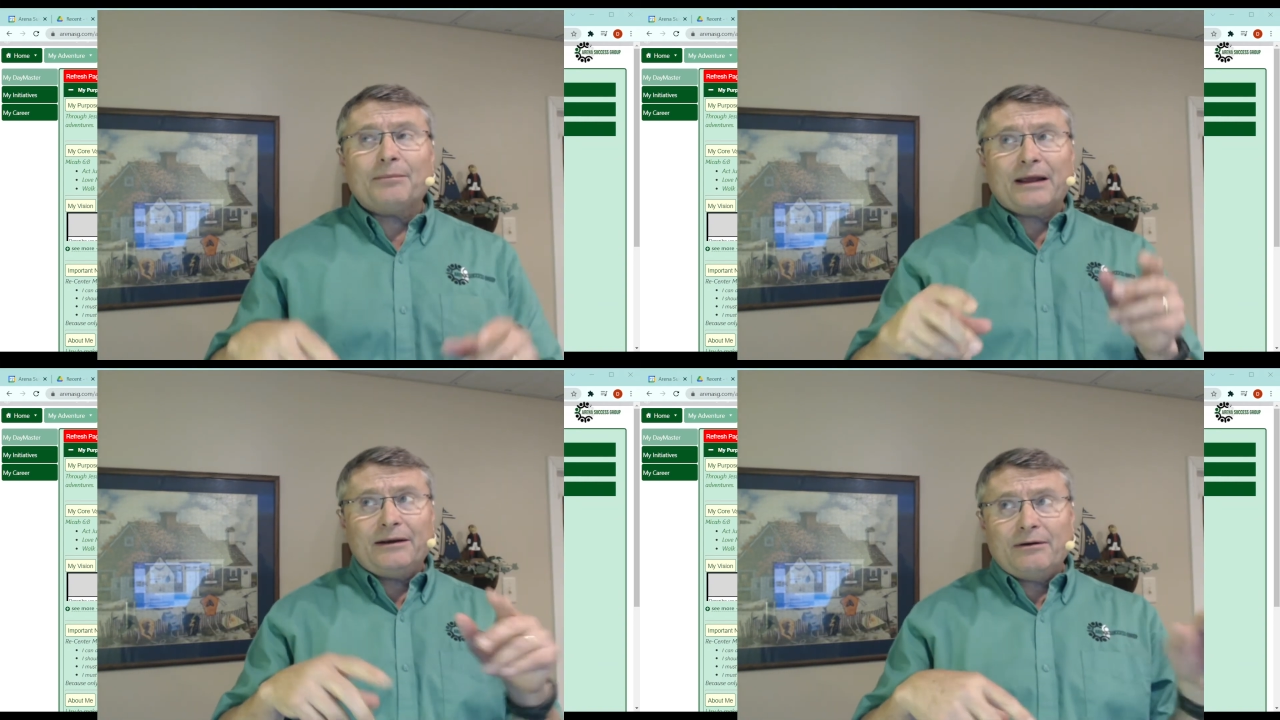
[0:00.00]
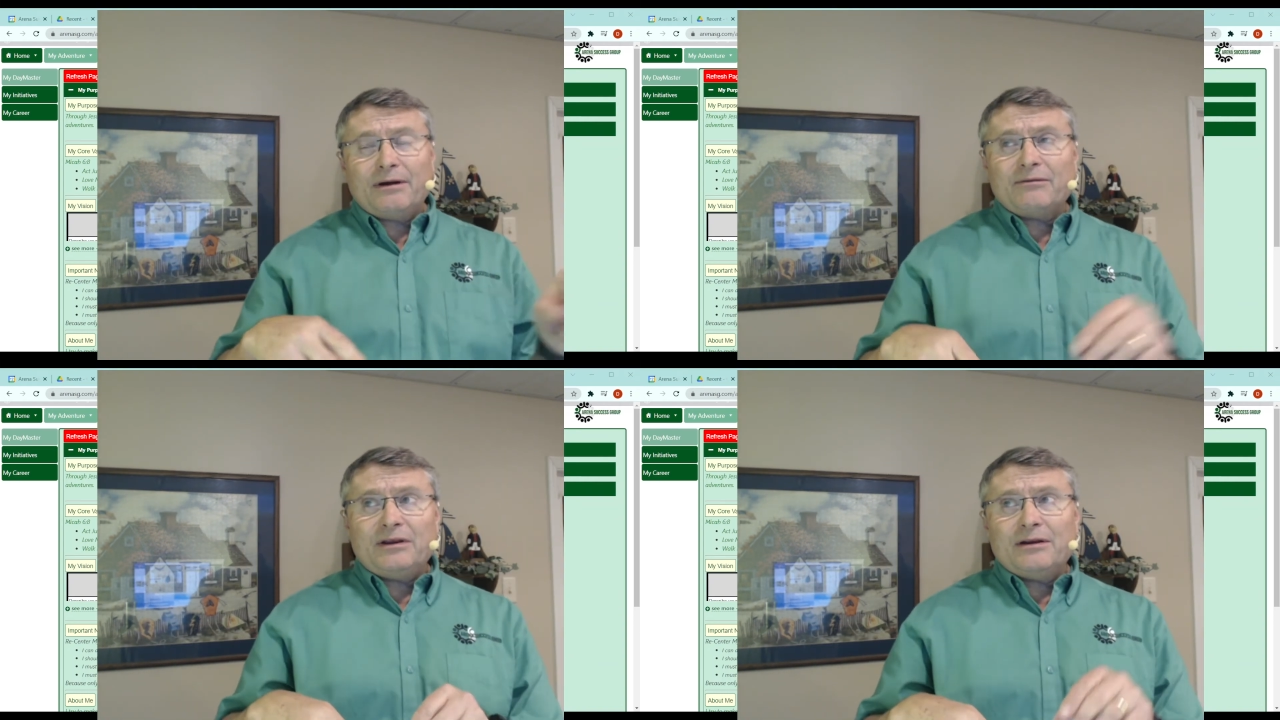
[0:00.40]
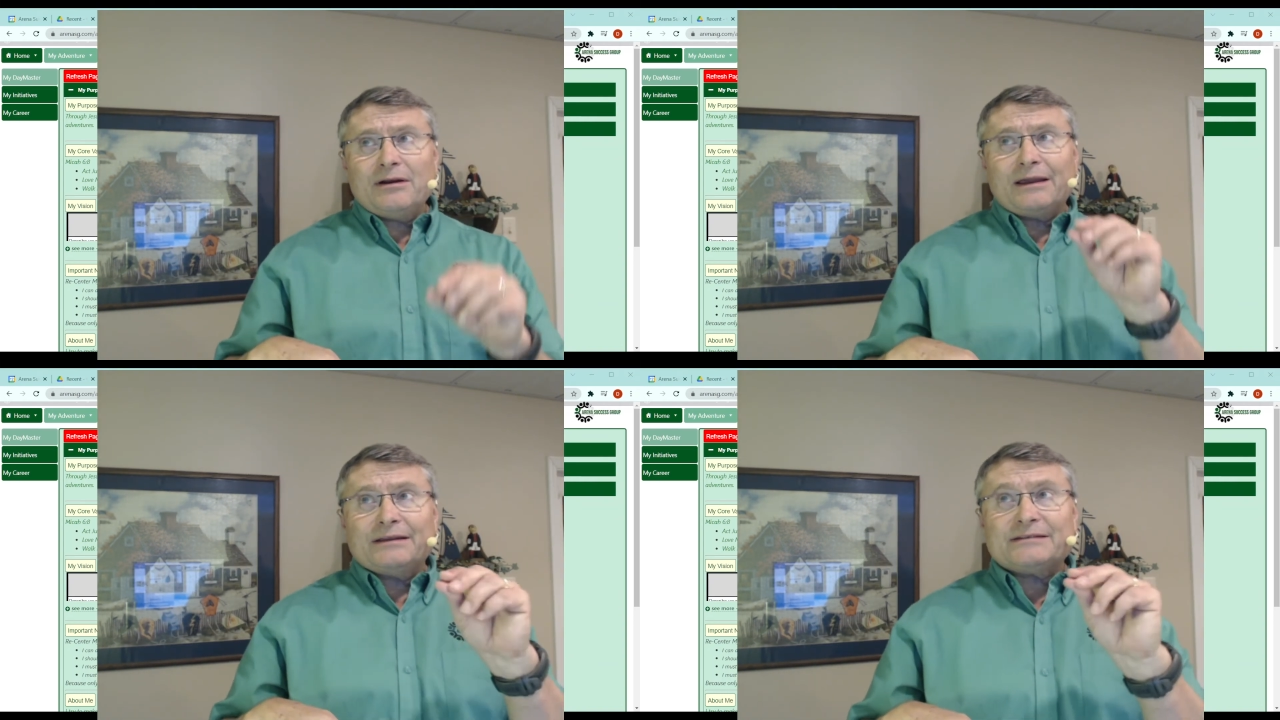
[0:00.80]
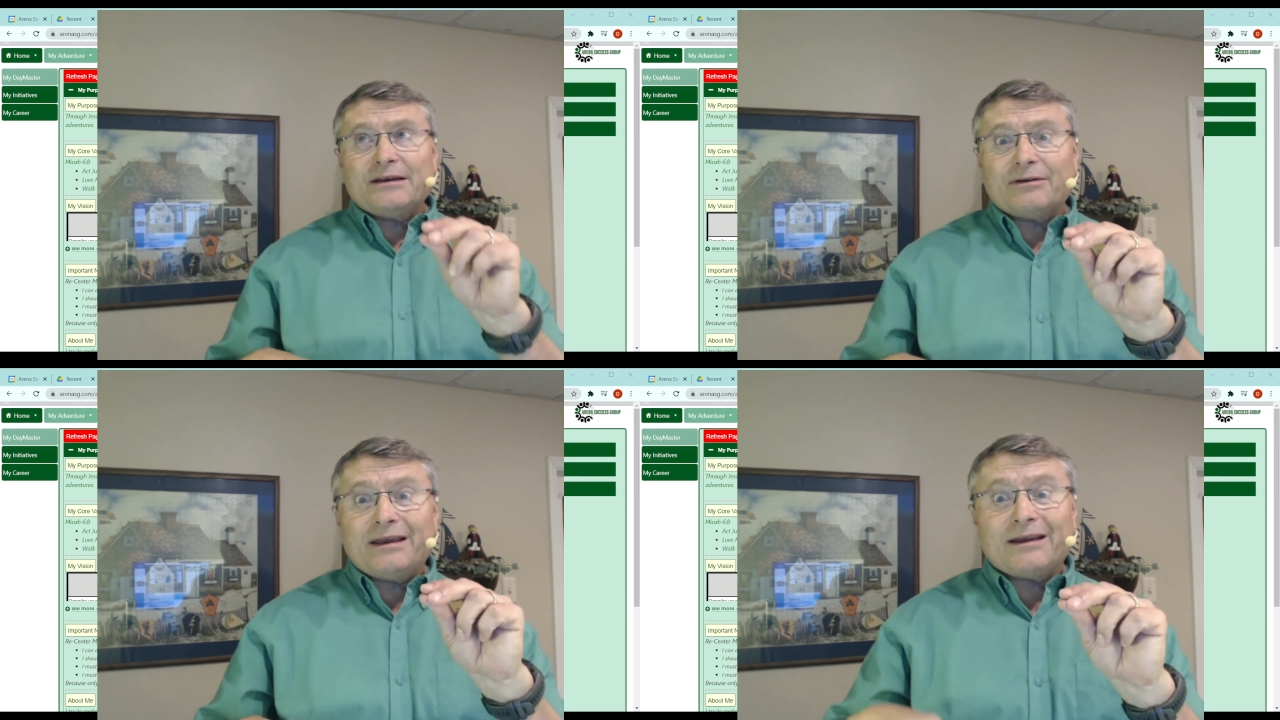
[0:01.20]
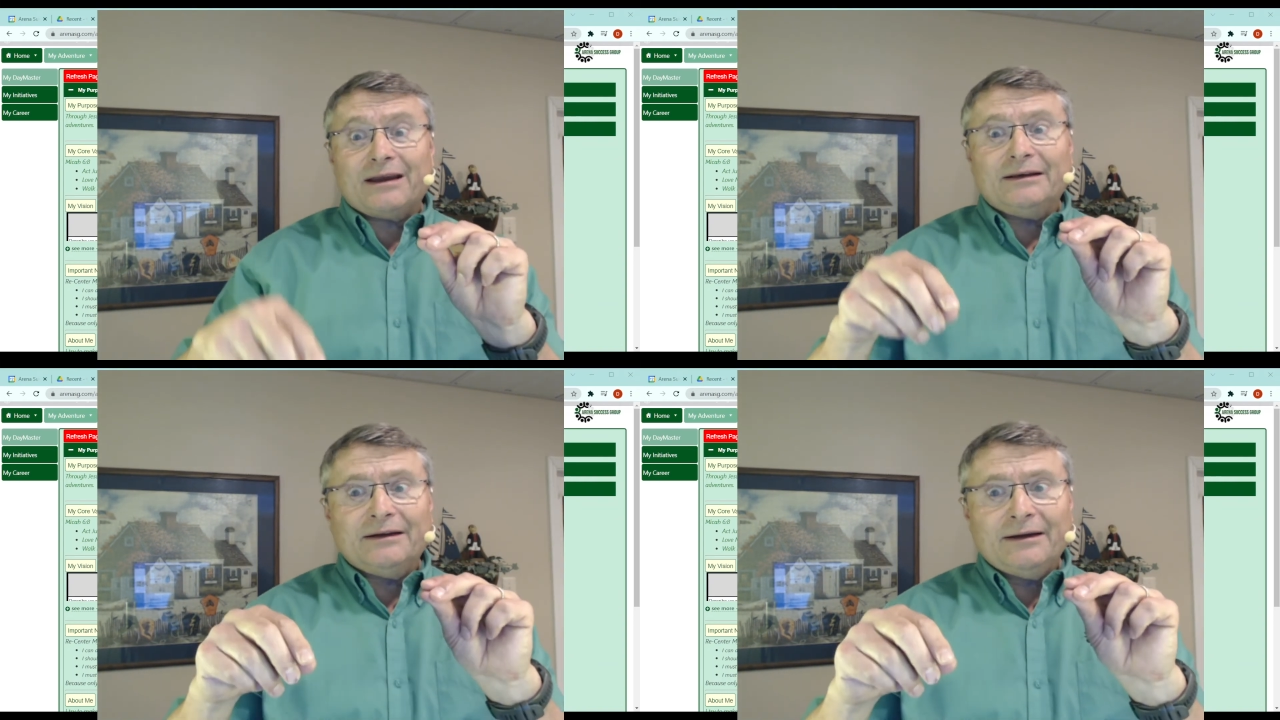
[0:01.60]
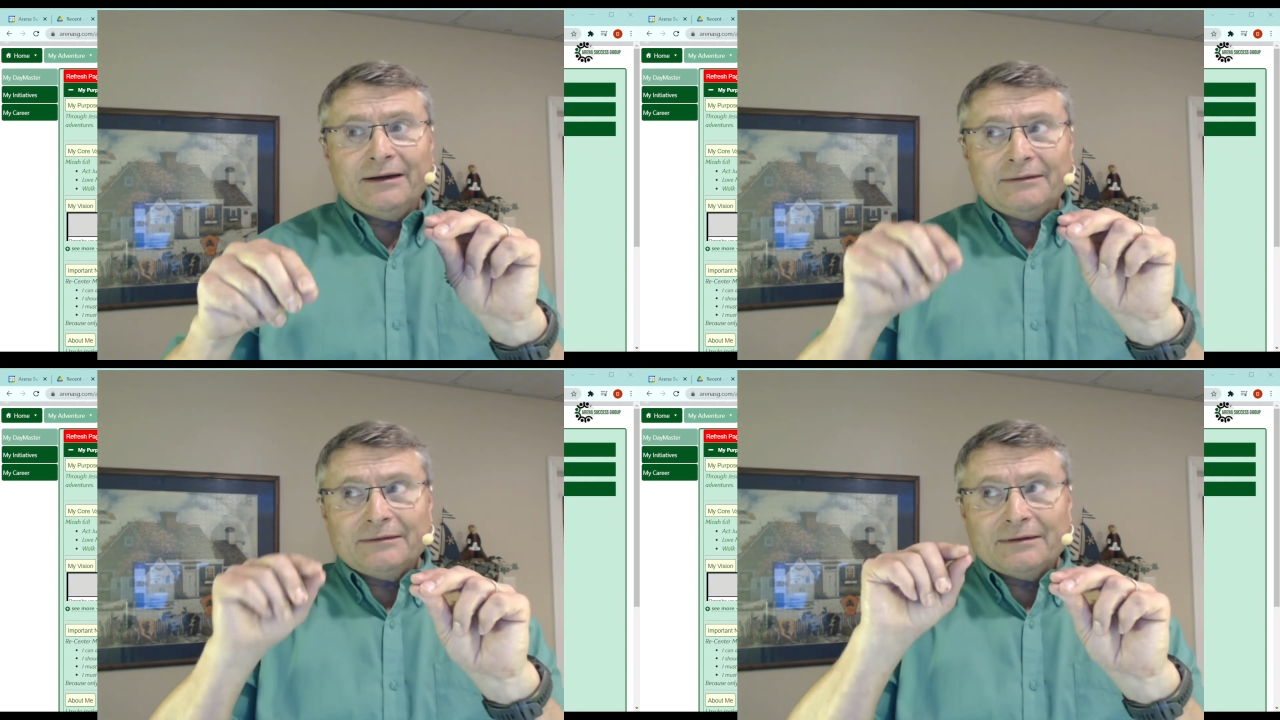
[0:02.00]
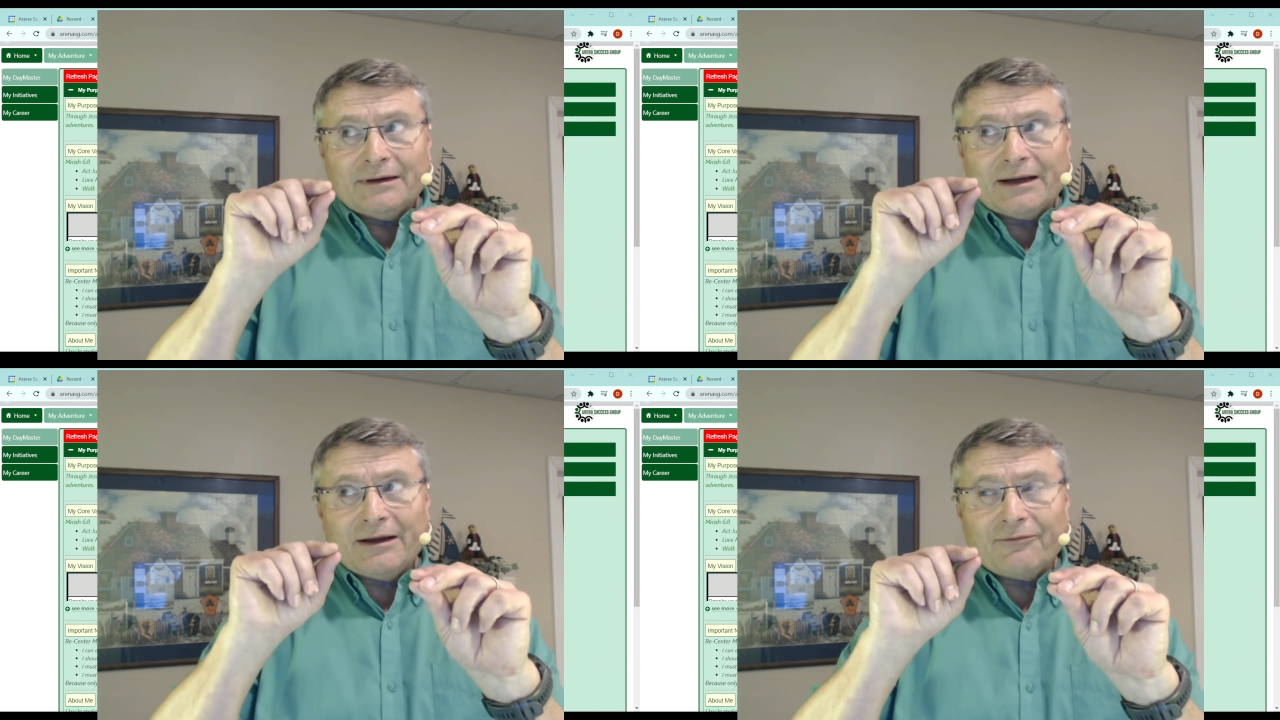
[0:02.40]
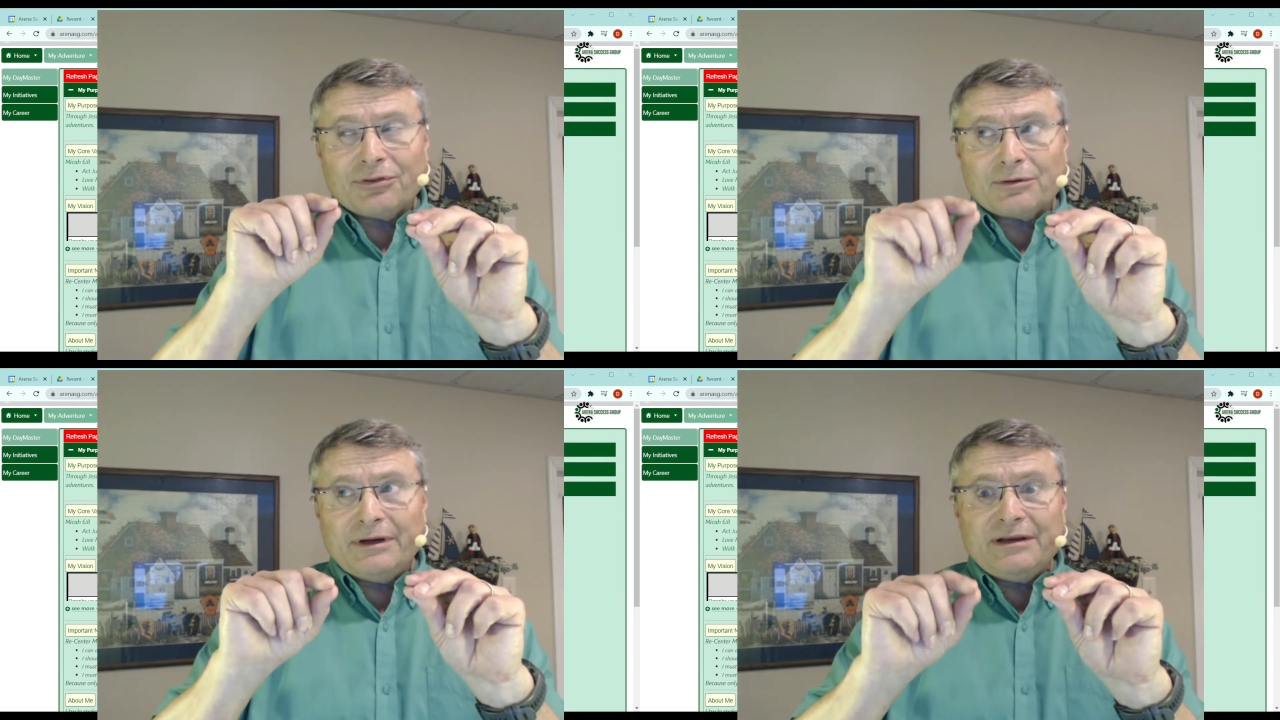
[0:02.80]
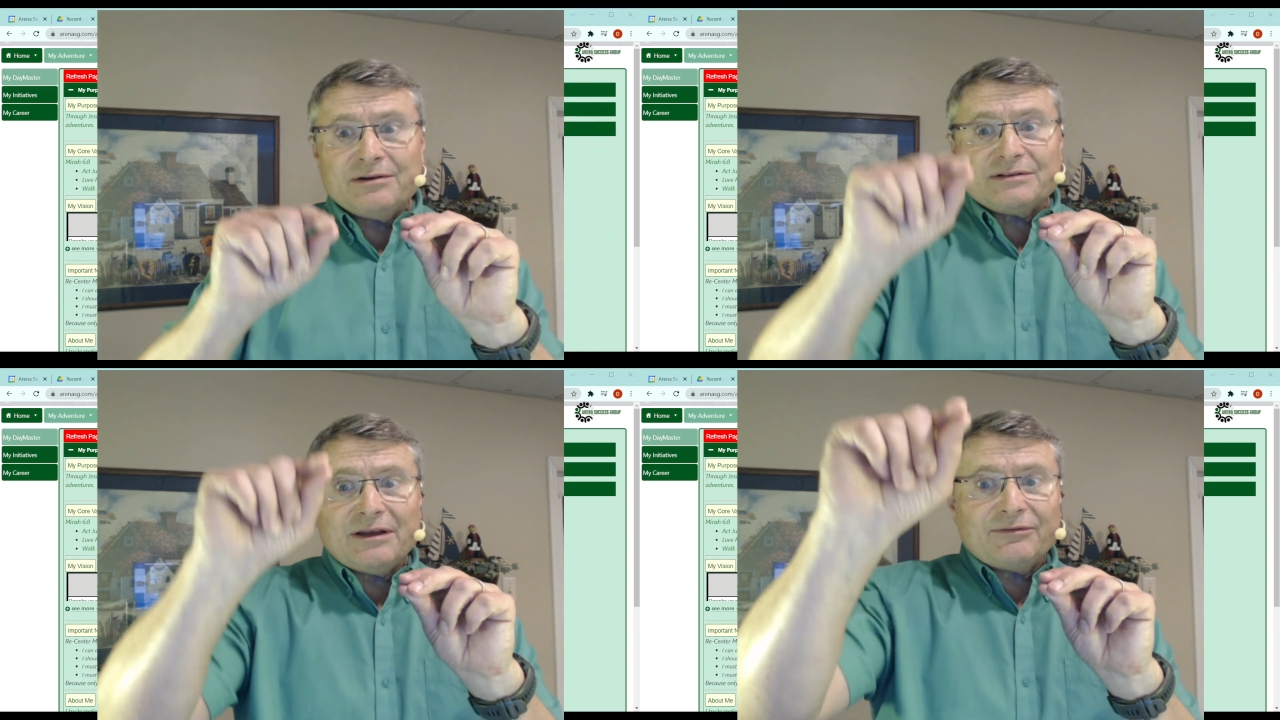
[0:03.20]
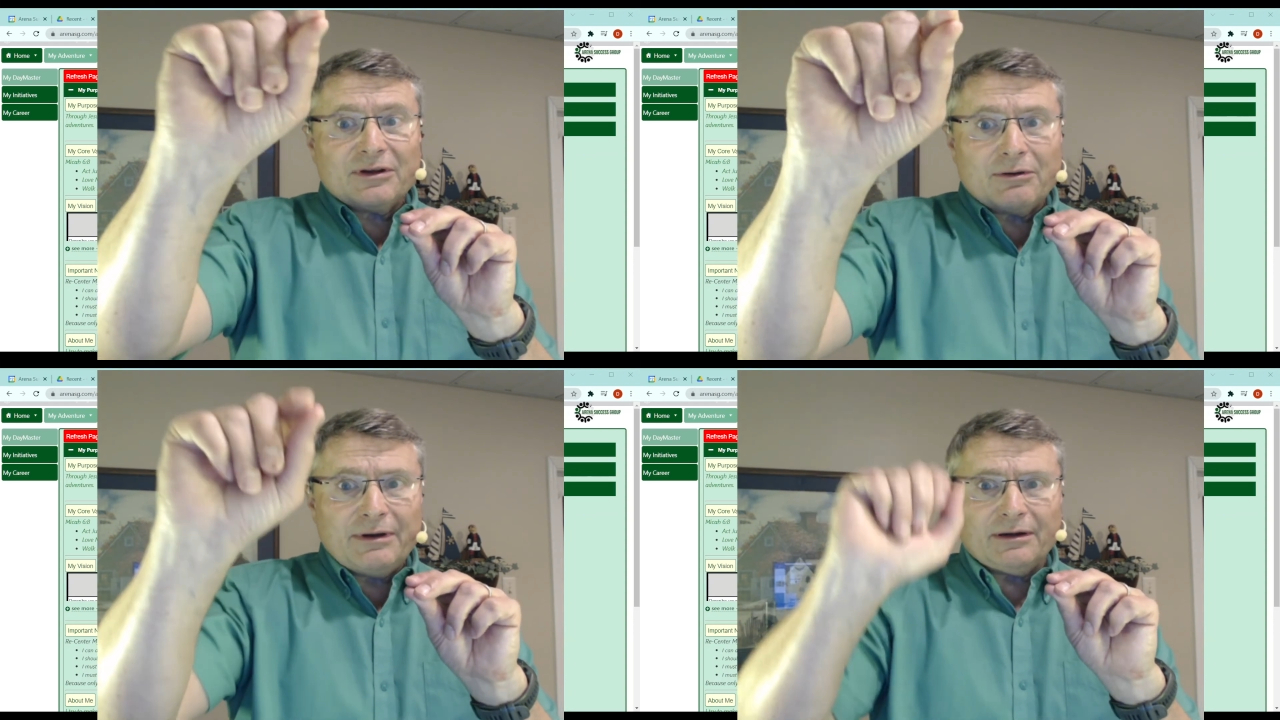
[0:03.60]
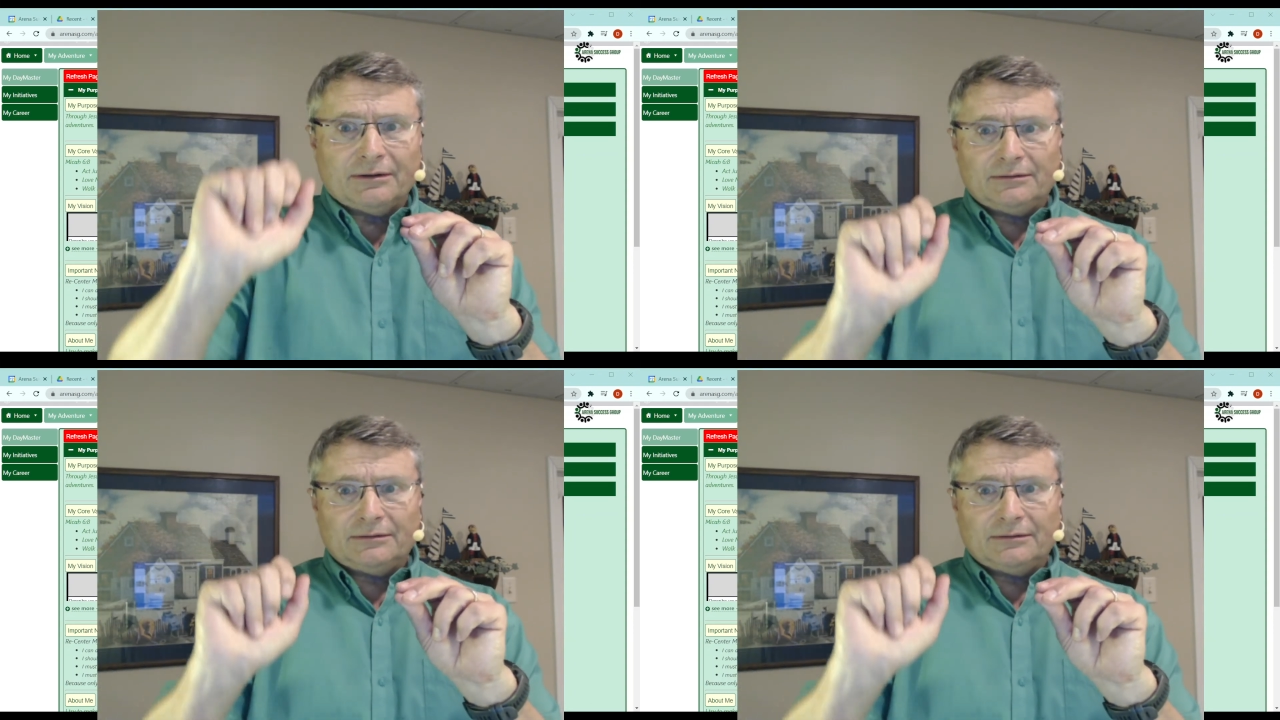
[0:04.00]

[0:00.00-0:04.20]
but I know every year I can say, okay, I got 3 years left to go here.